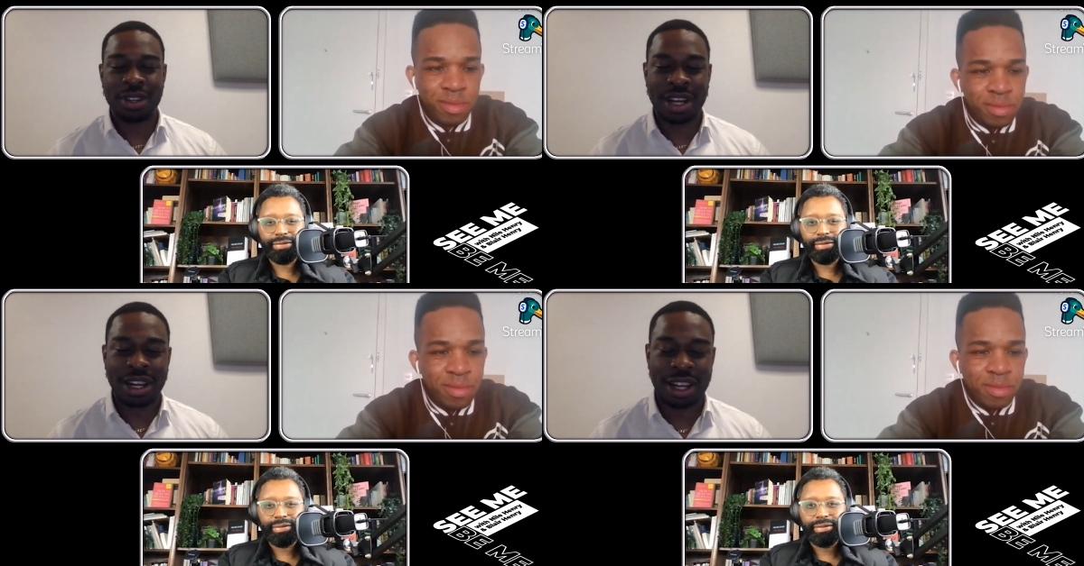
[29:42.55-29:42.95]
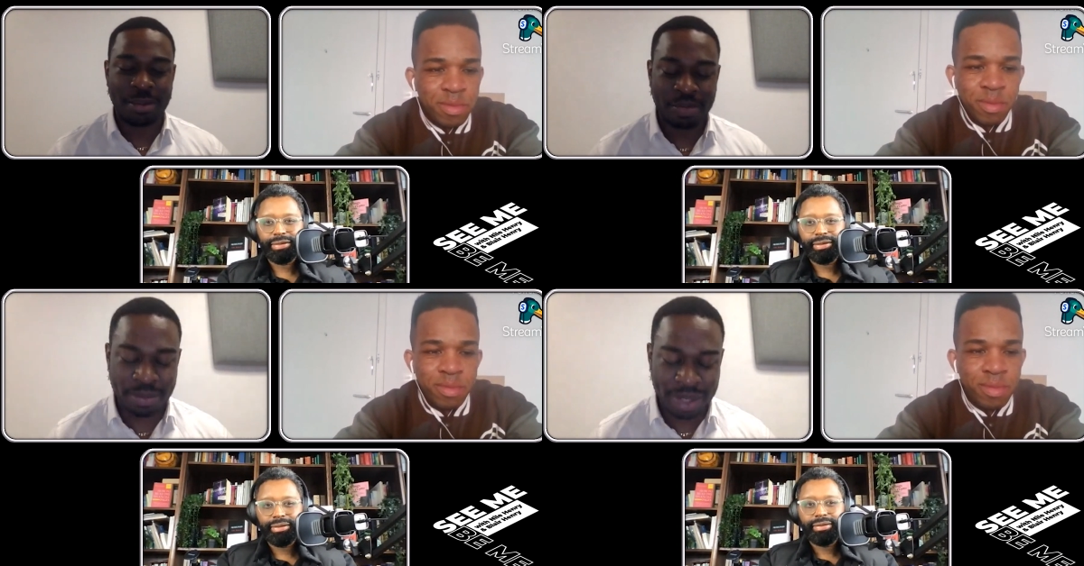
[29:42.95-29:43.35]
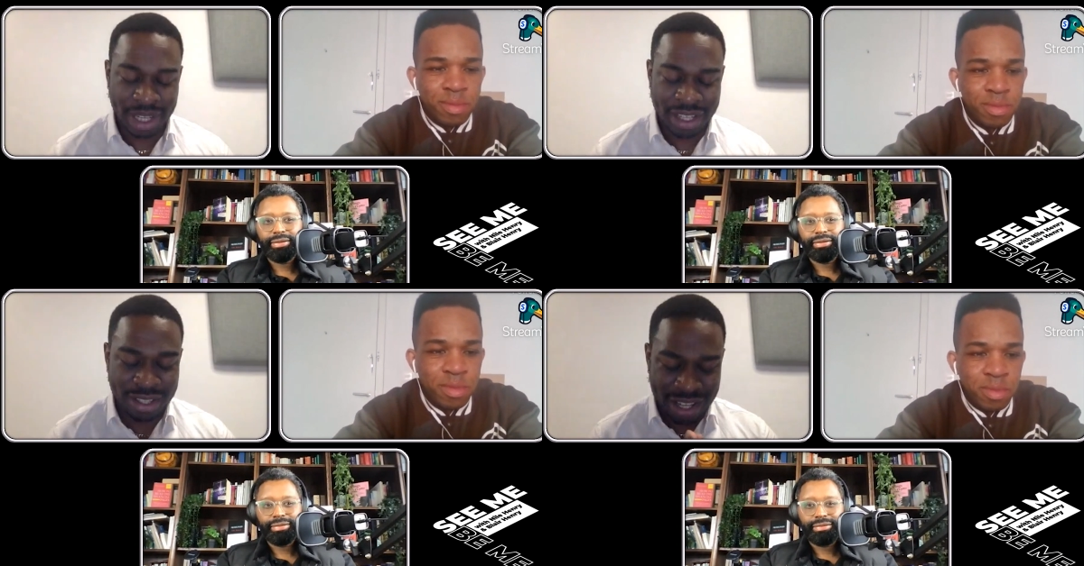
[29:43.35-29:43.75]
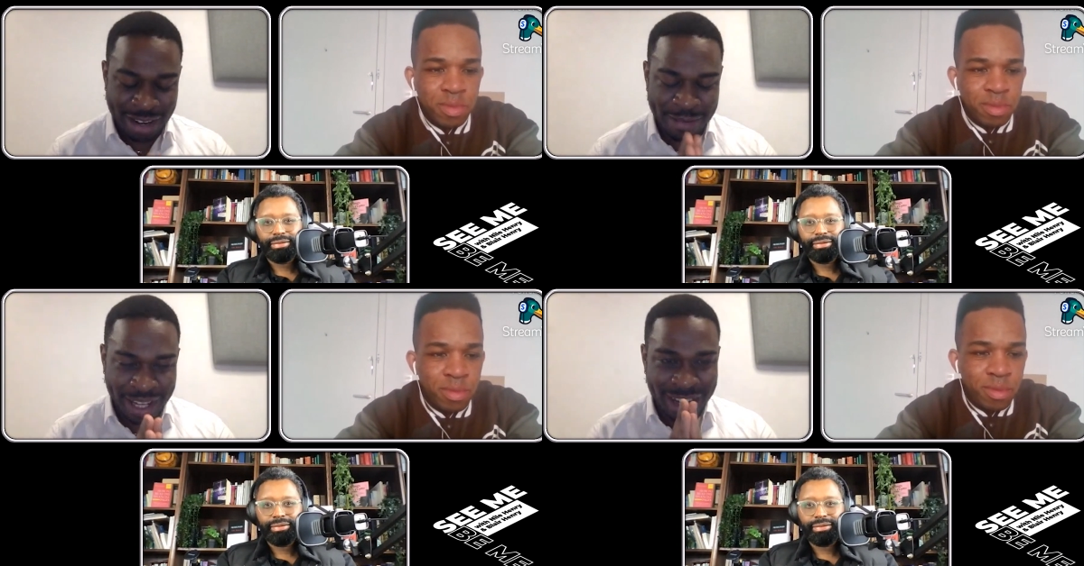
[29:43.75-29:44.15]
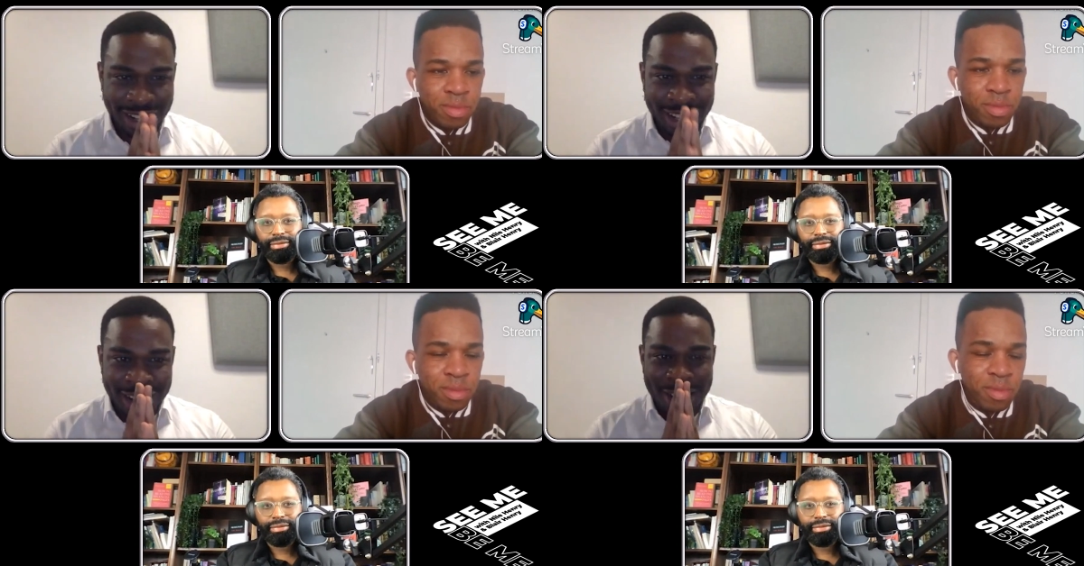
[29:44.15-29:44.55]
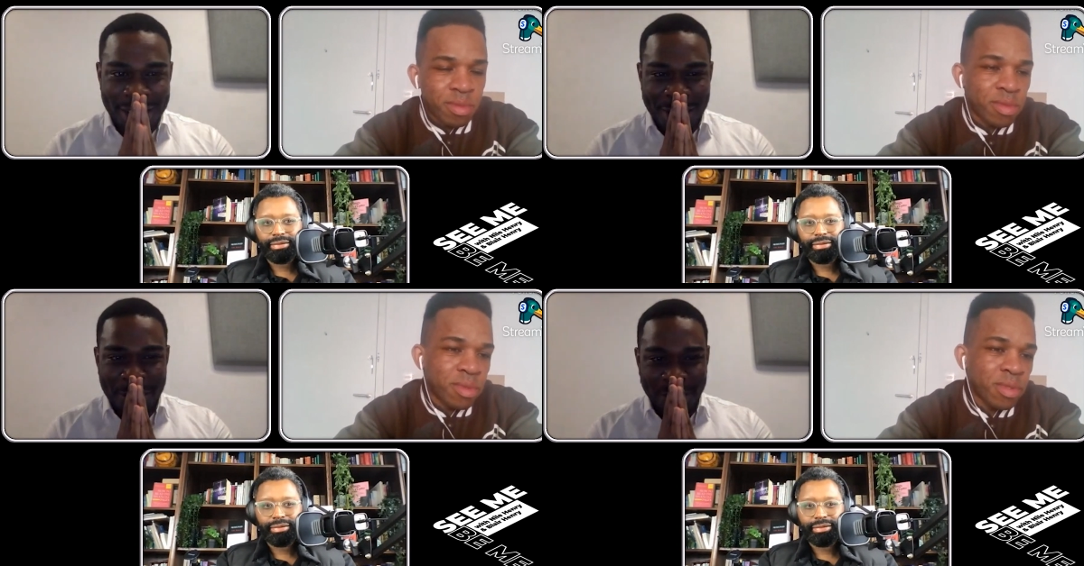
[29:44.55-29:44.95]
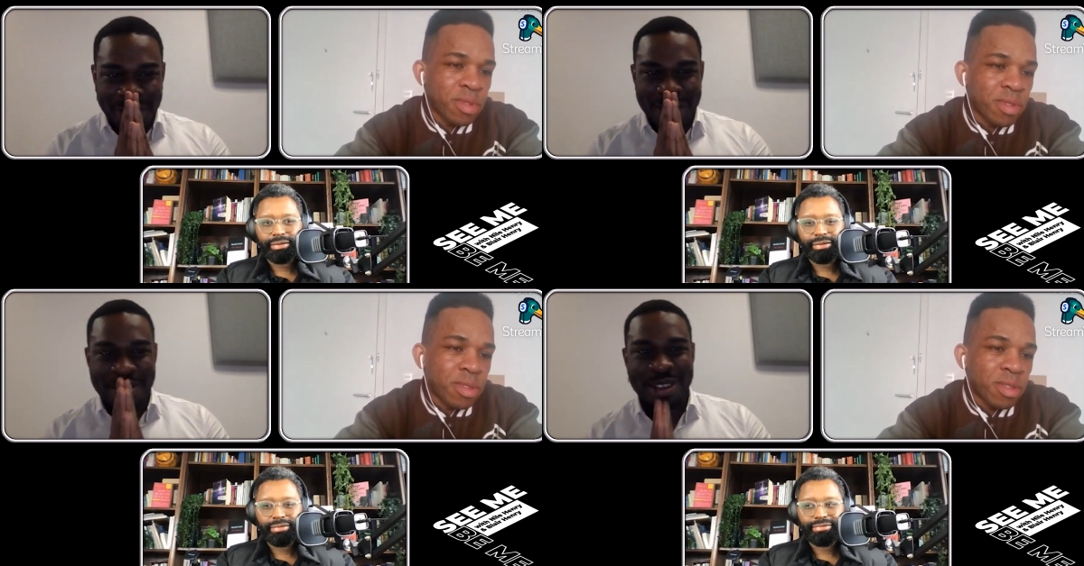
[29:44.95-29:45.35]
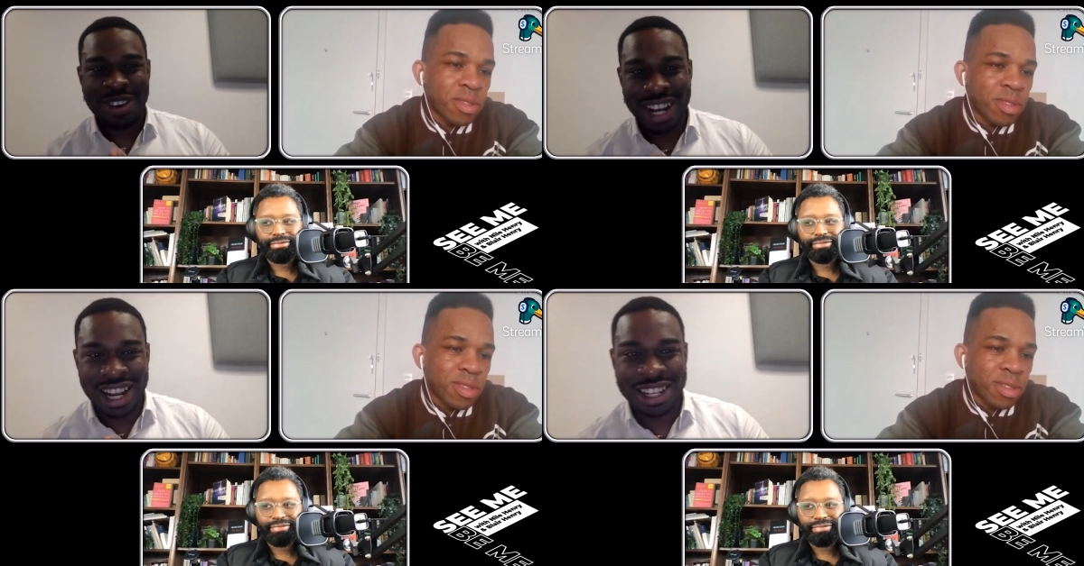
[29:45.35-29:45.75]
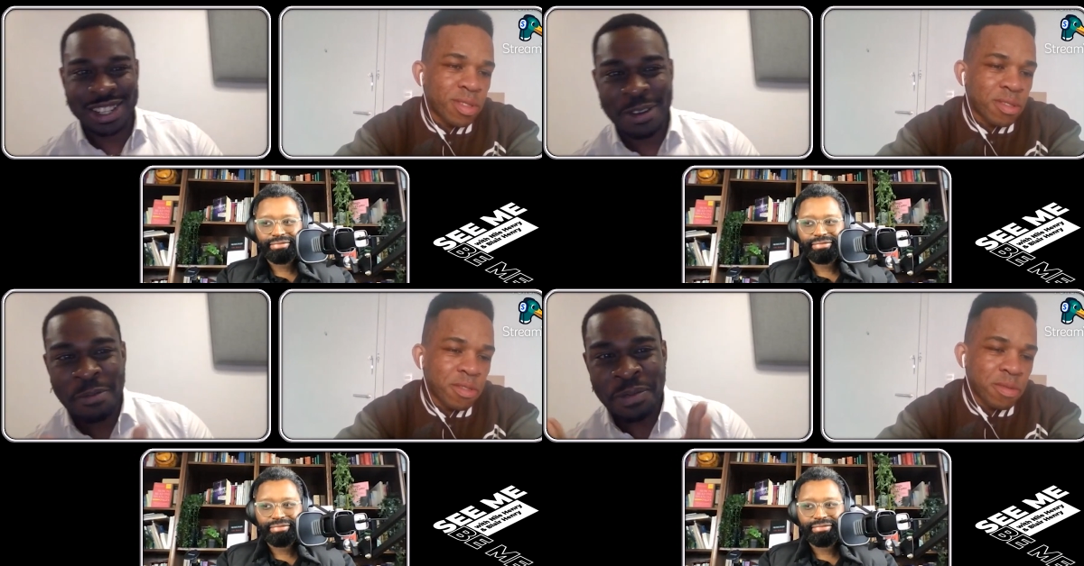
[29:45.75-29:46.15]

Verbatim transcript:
Speaker 1: Andy, and please tell me you will give me the right answer.